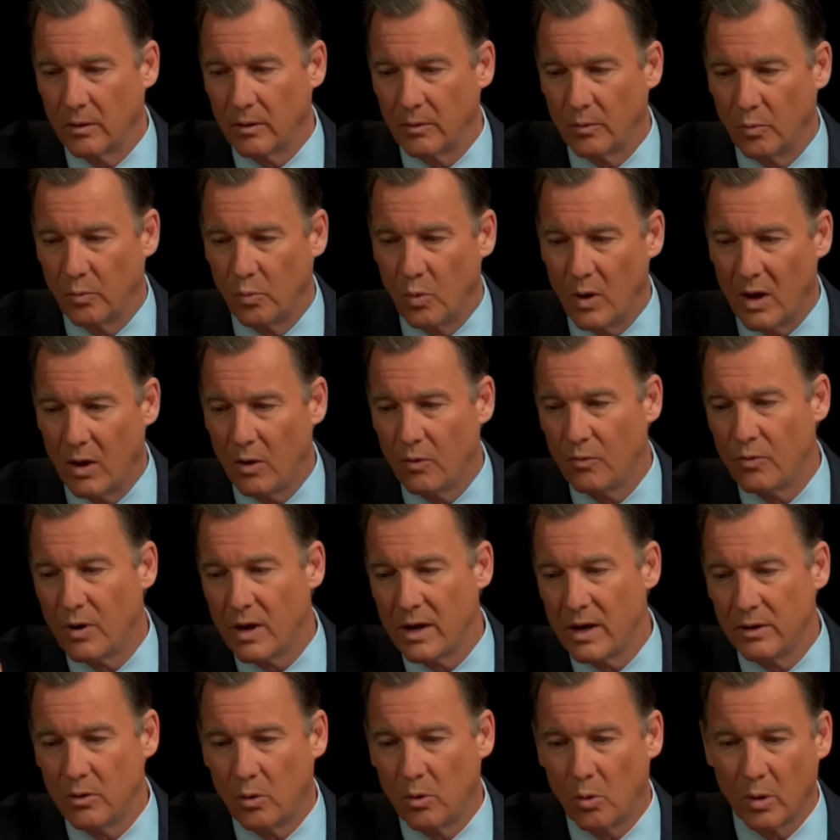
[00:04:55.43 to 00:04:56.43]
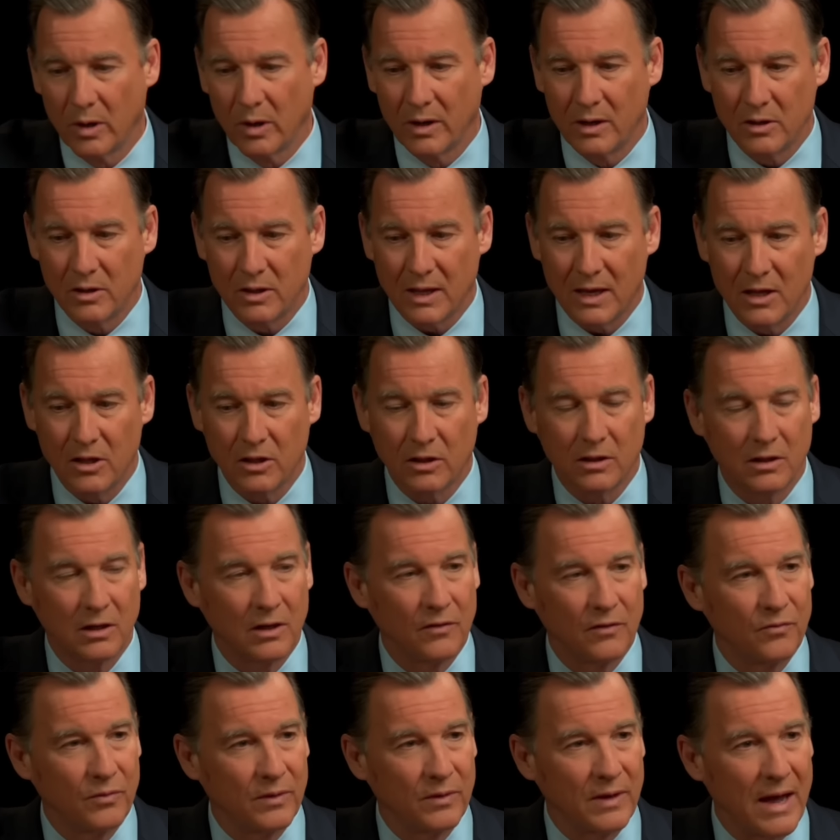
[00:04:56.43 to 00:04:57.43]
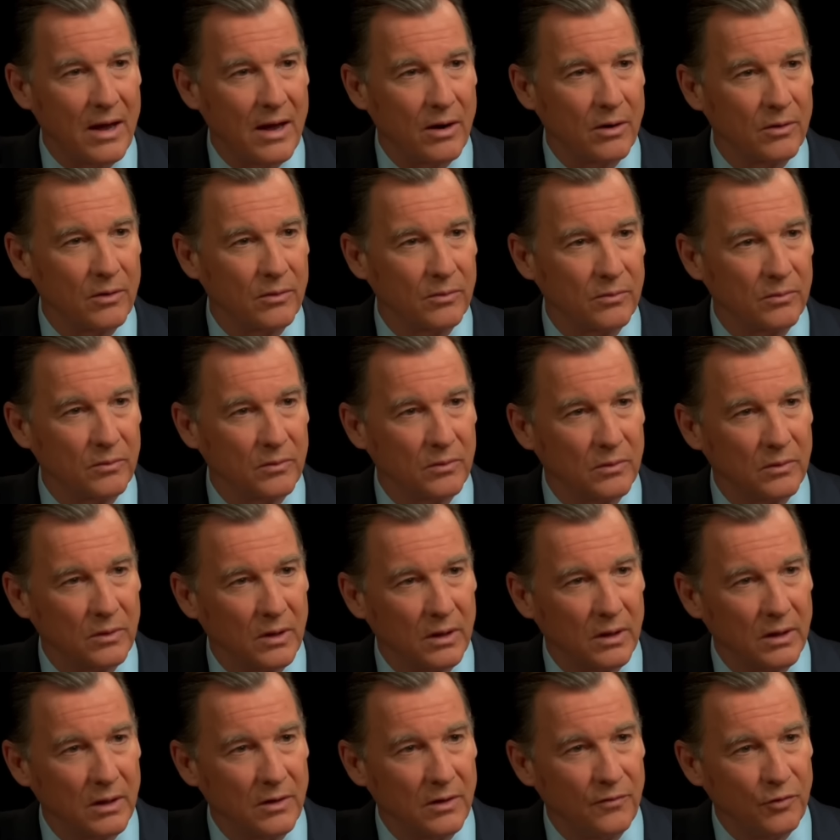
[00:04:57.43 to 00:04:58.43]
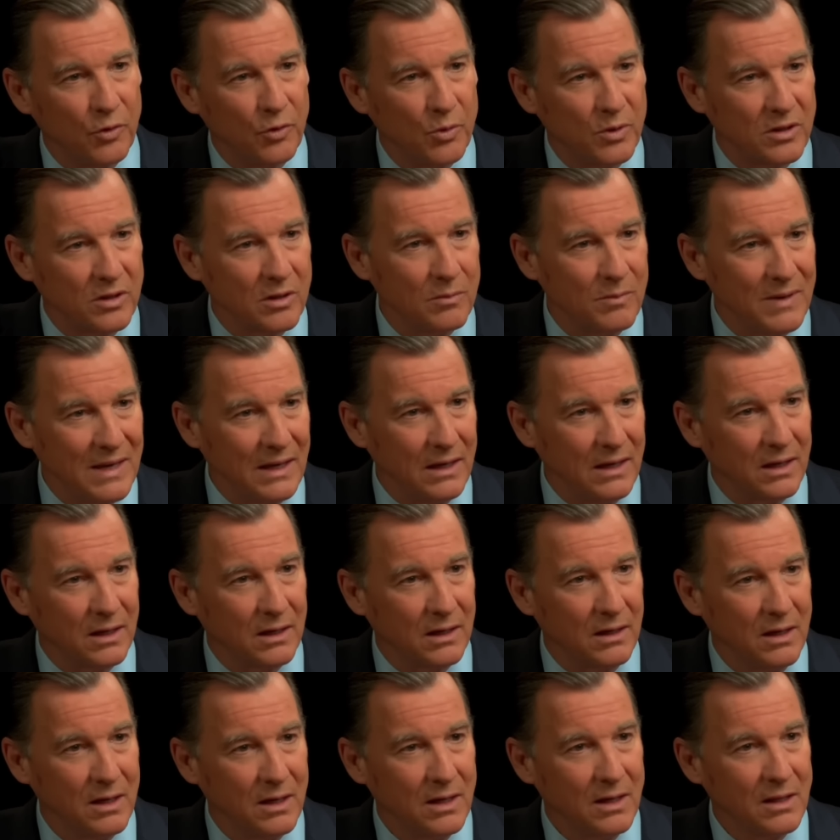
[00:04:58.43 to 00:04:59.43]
well-run organization of how to influence the media,